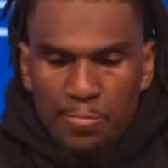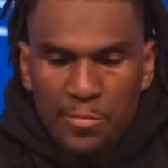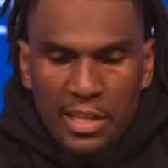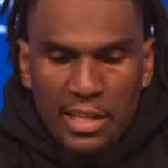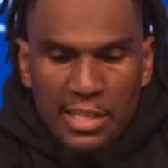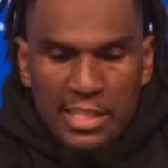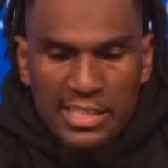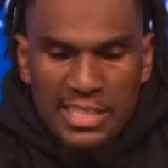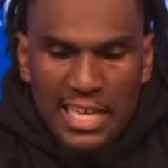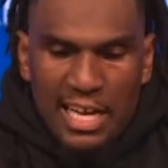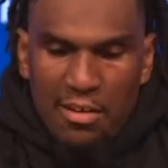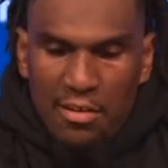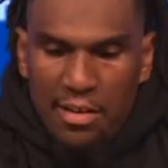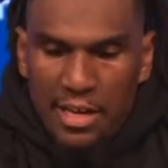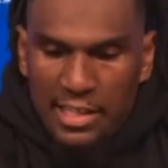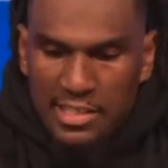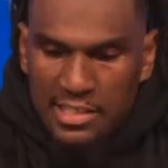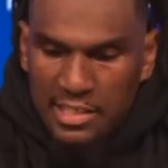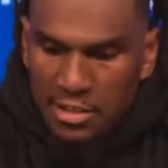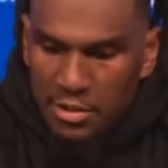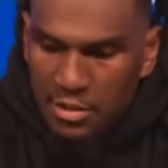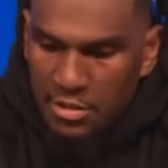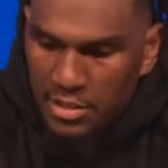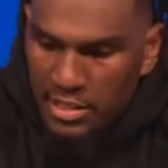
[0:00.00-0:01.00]
they just
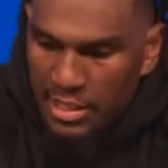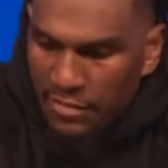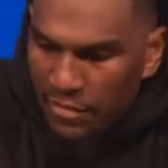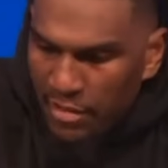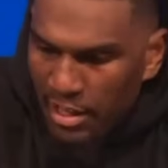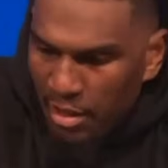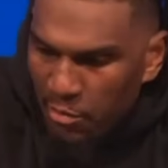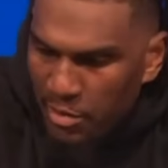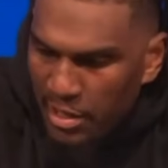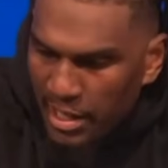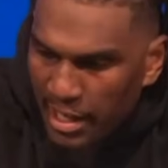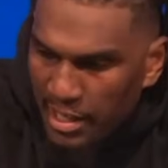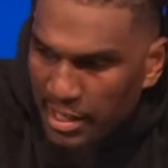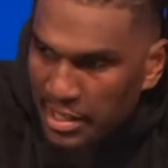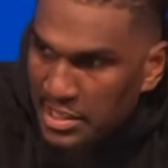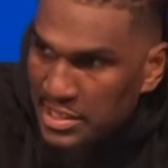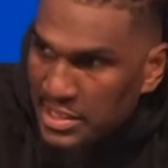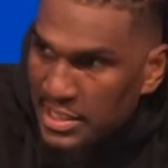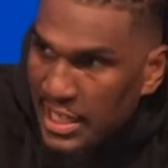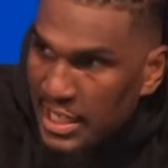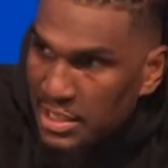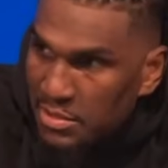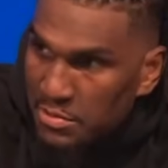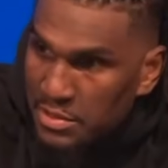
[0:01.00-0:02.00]
out-executed. I feel like we got good
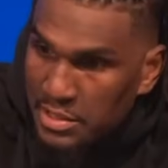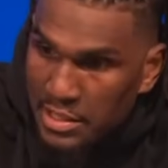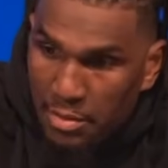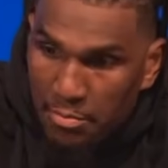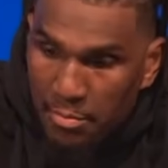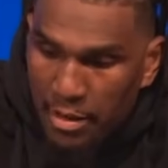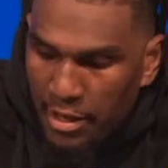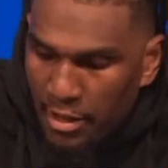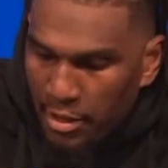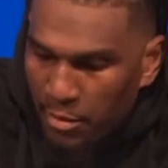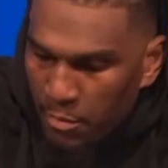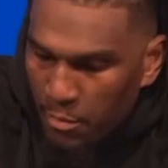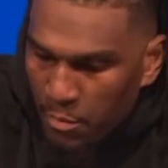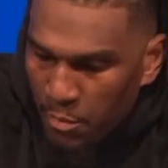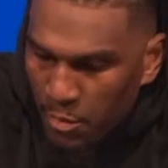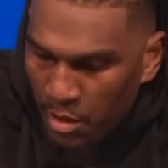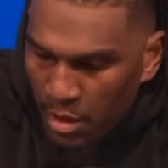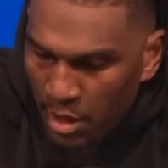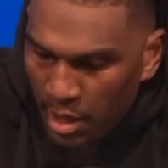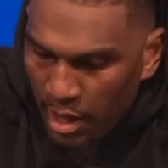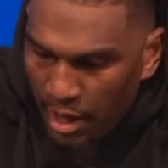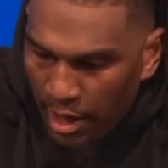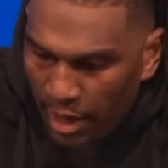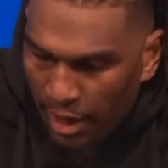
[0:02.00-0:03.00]
shots. We didn't make them.
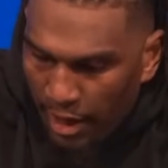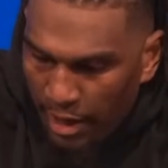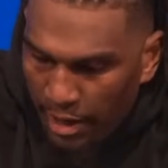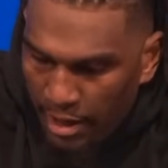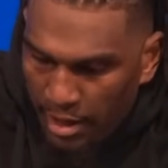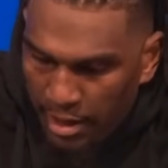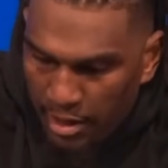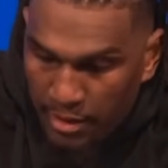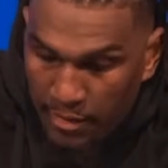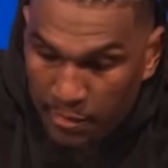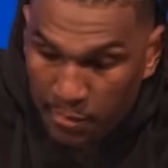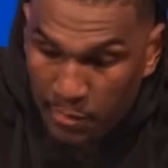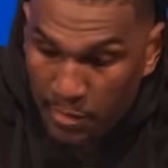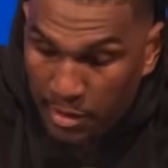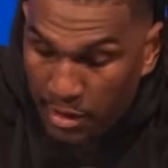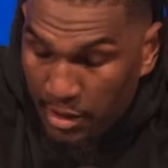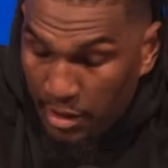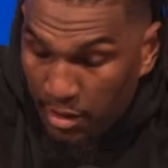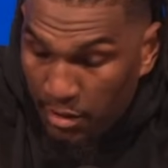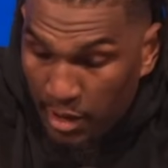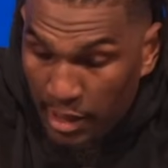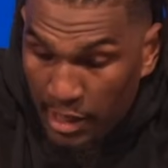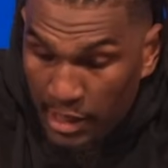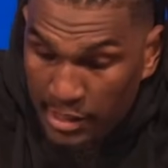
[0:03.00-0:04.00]
And, you
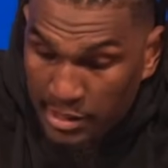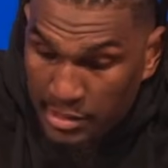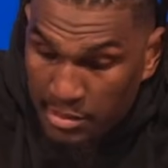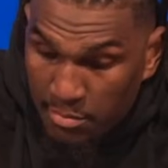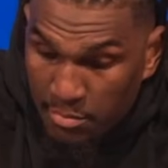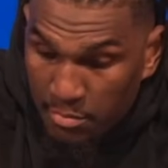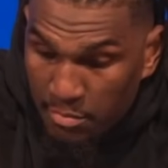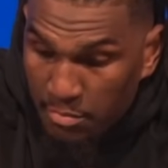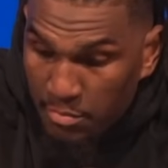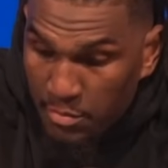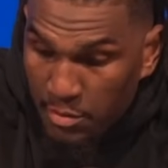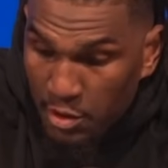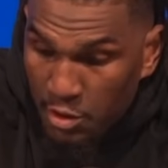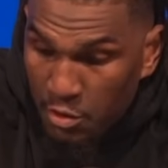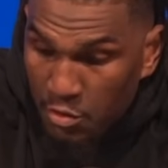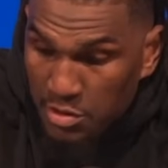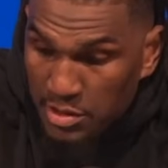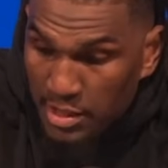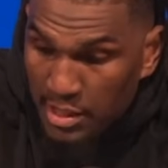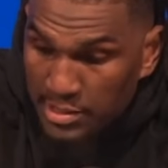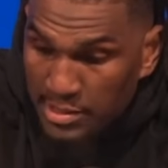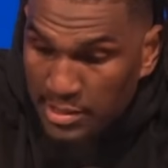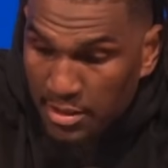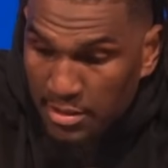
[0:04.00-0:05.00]
know, they hit some huge
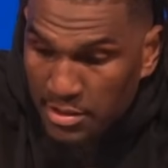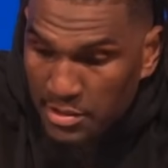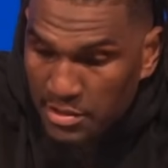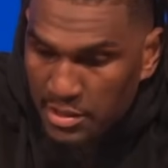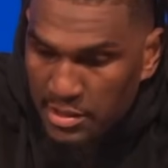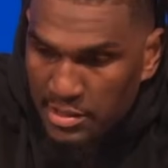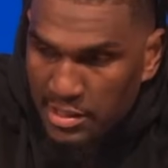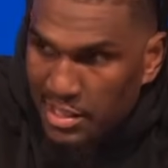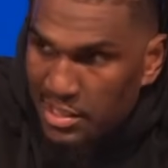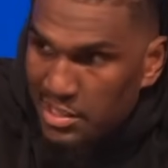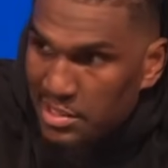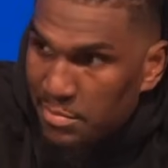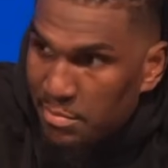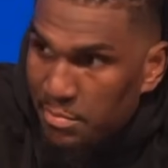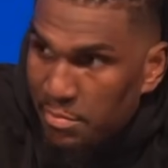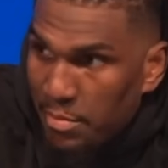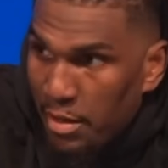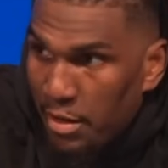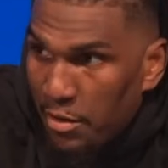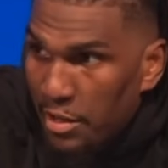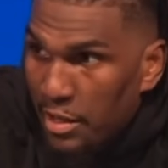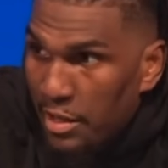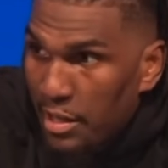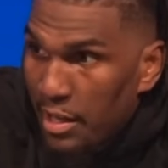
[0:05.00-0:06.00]
shots down the stretch. That was
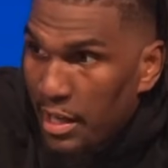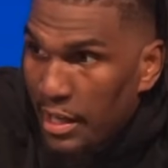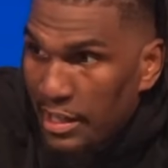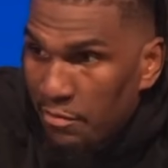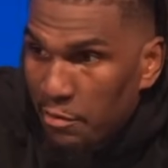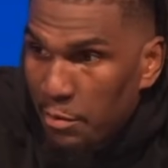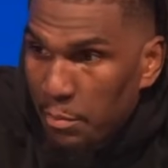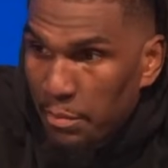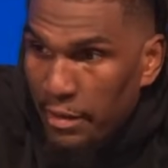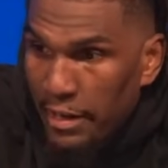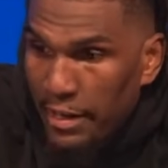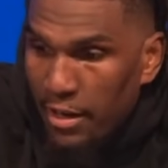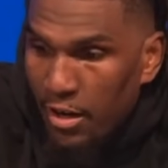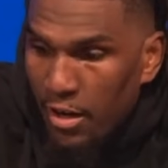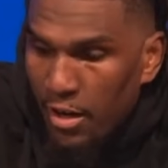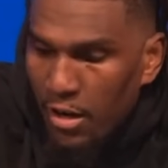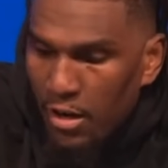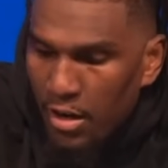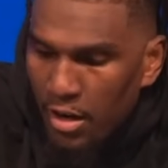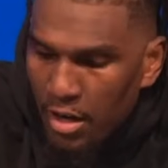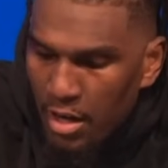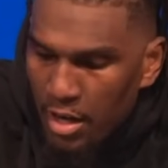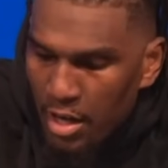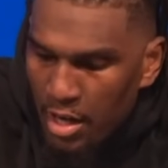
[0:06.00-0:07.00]
about it. I think we played
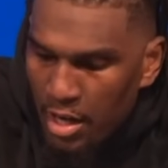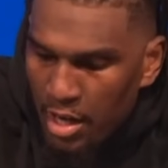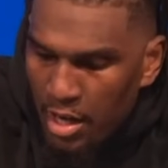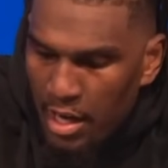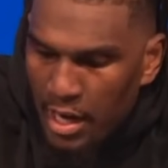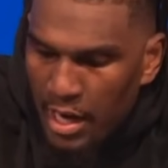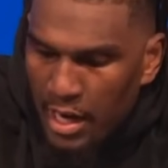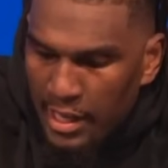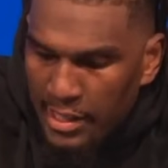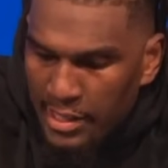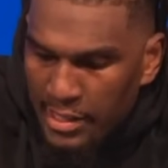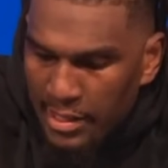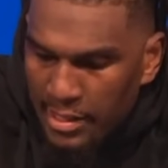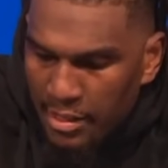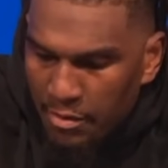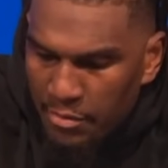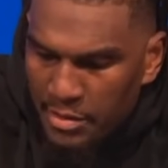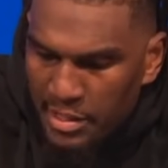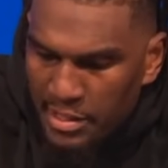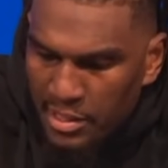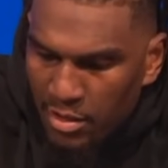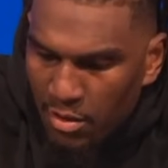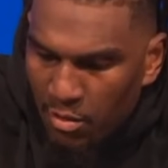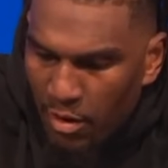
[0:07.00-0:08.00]
hard. I think
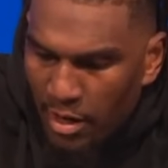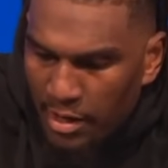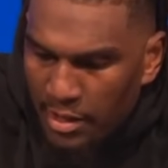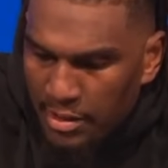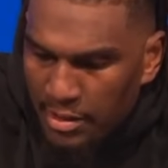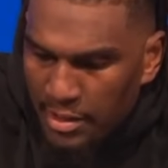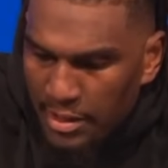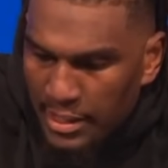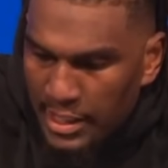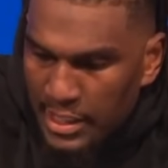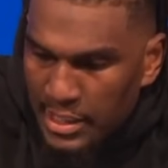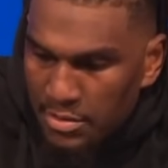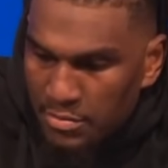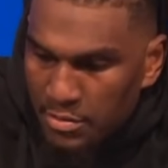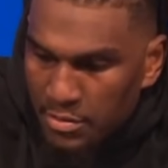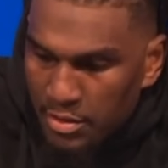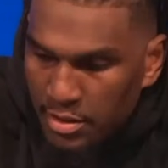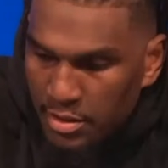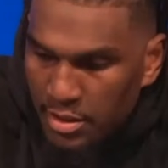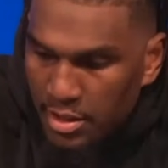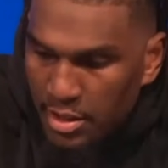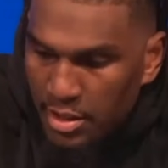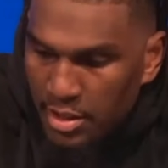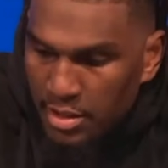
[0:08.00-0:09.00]
we did the right things
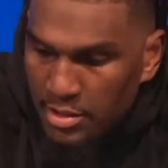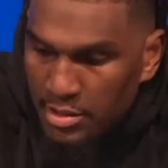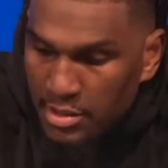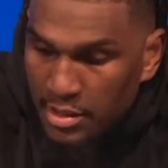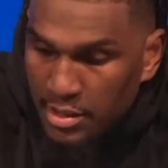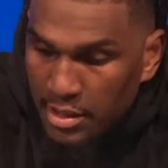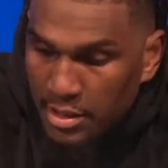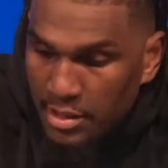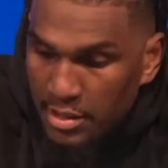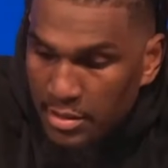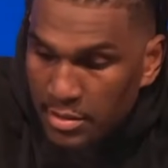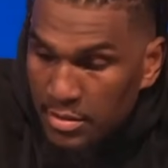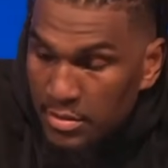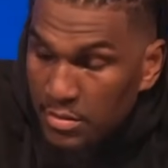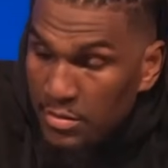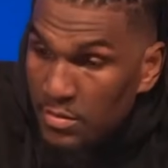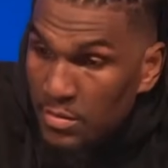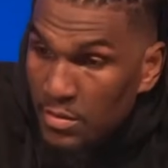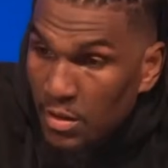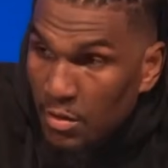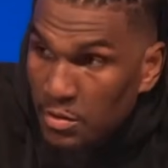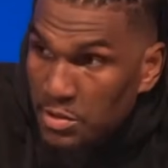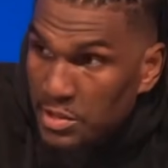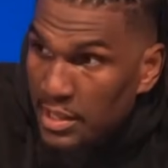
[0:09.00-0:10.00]
to get, you
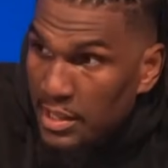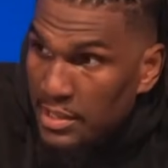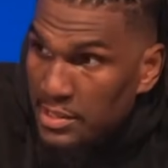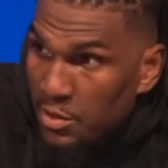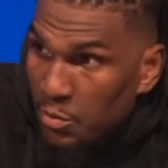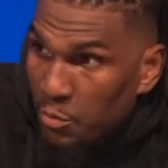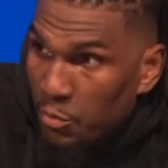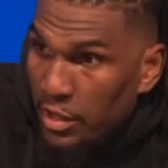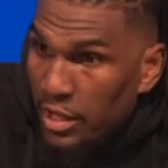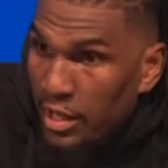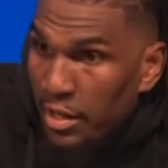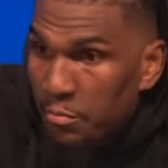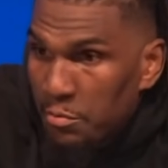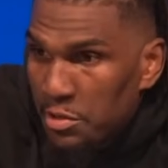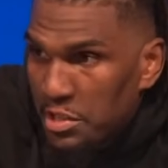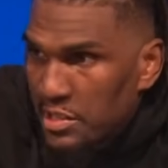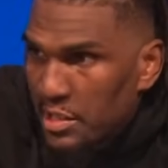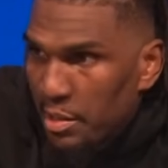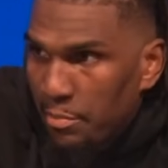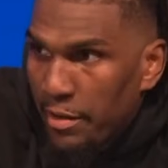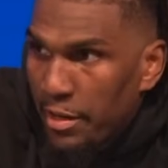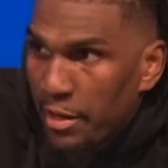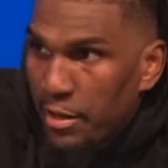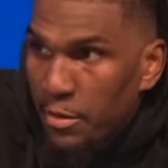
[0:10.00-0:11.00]
know, shots to win. We
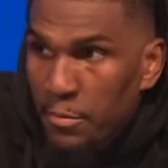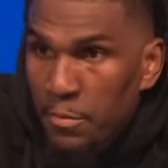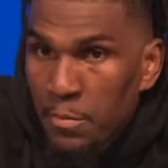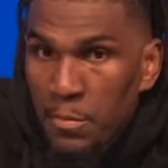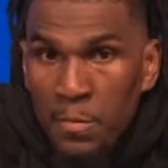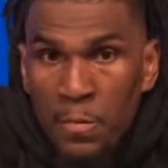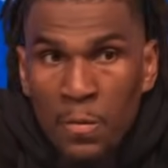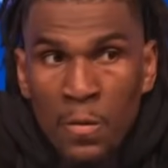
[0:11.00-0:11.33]
just didn't make them.